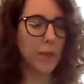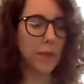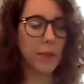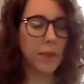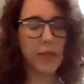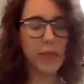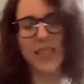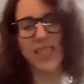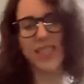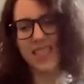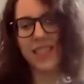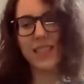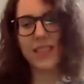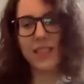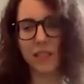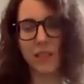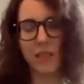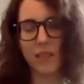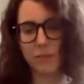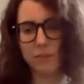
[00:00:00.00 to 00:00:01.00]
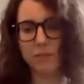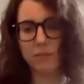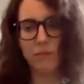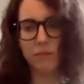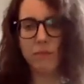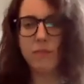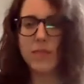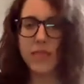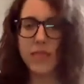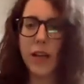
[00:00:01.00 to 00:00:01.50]
Because this is a
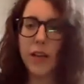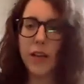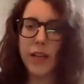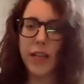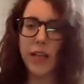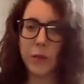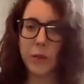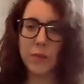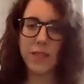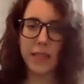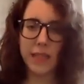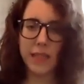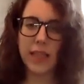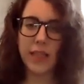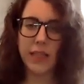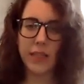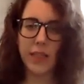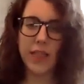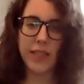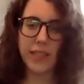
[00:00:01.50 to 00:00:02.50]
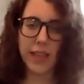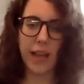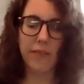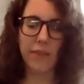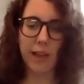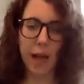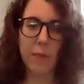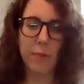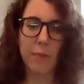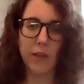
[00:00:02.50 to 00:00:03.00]
scary and upsetting thing to have
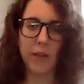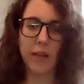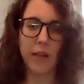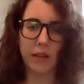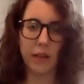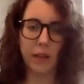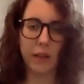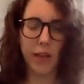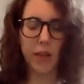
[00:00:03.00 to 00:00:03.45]
happen